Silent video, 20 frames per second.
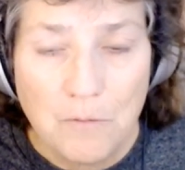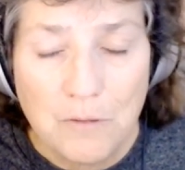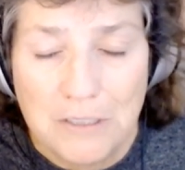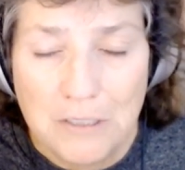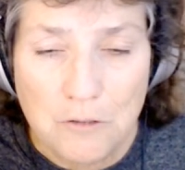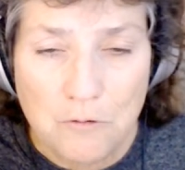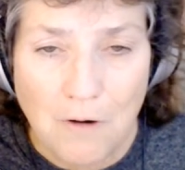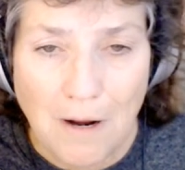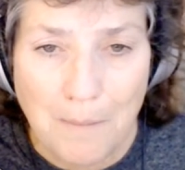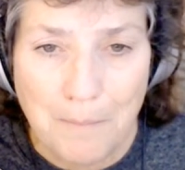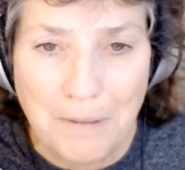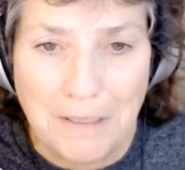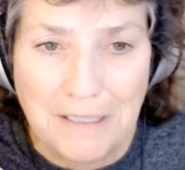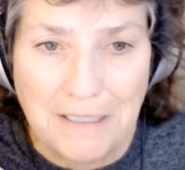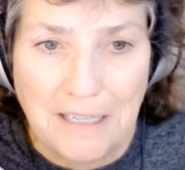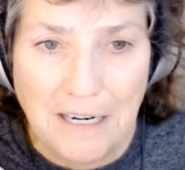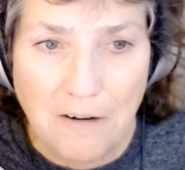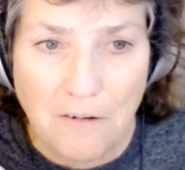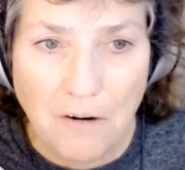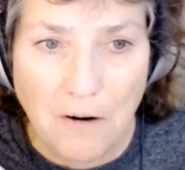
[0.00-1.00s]
When you drop
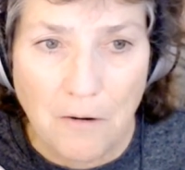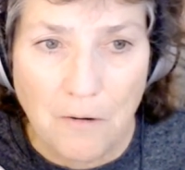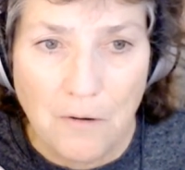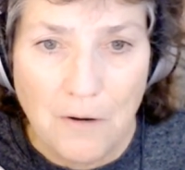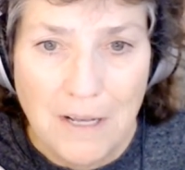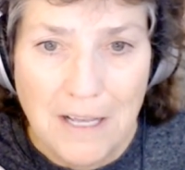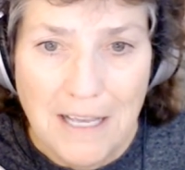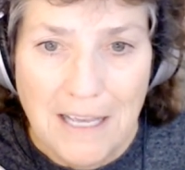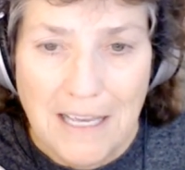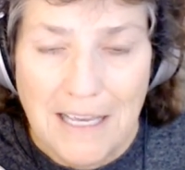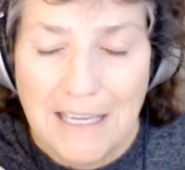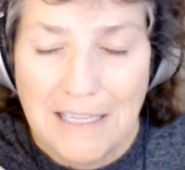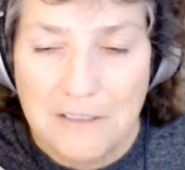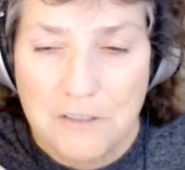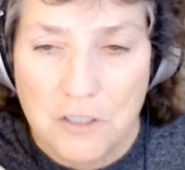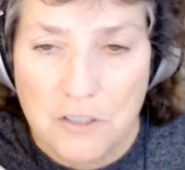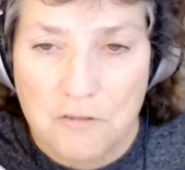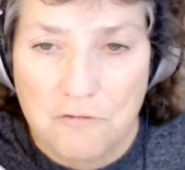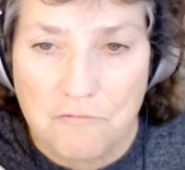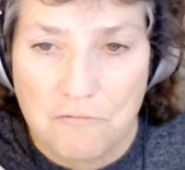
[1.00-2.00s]
in an arrow,
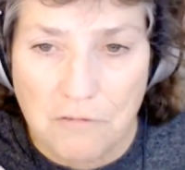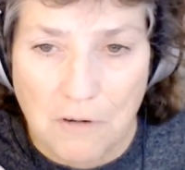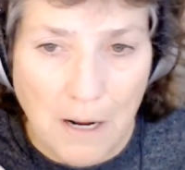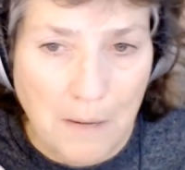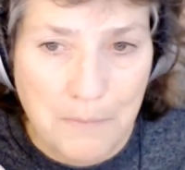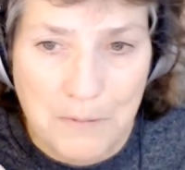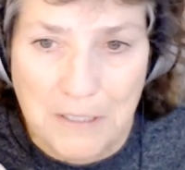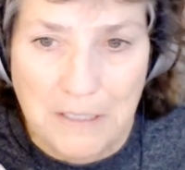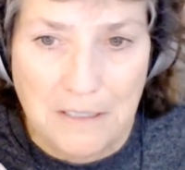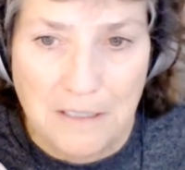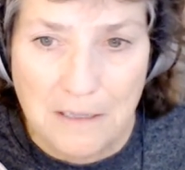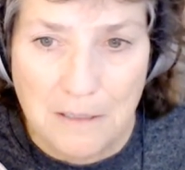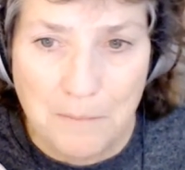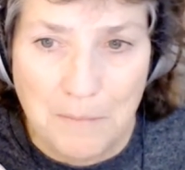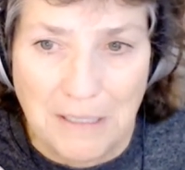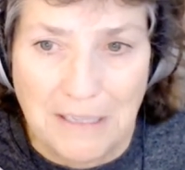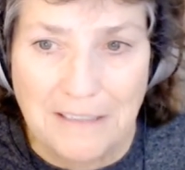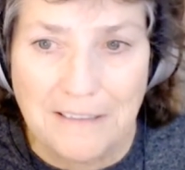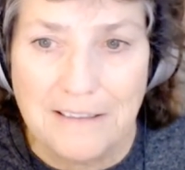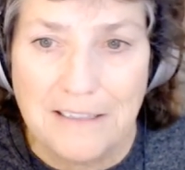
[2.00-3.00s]
it just drops it in
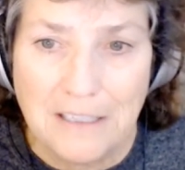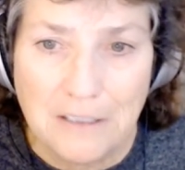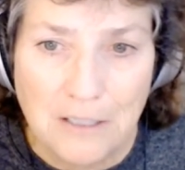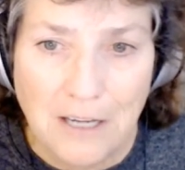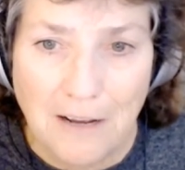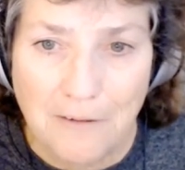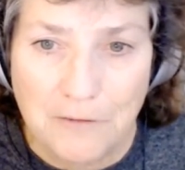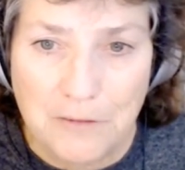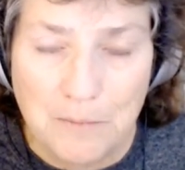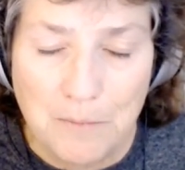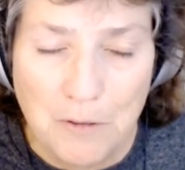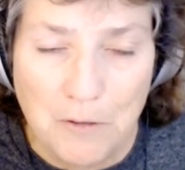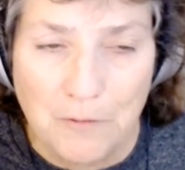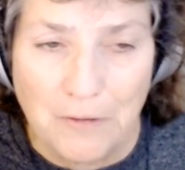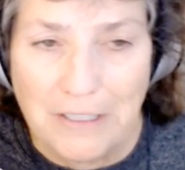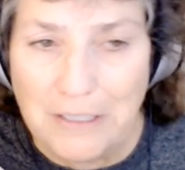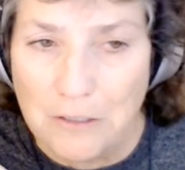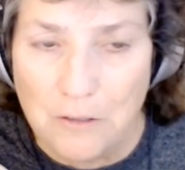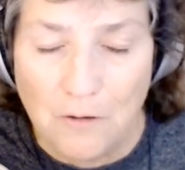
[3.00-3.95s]
the middle and then you have to move it.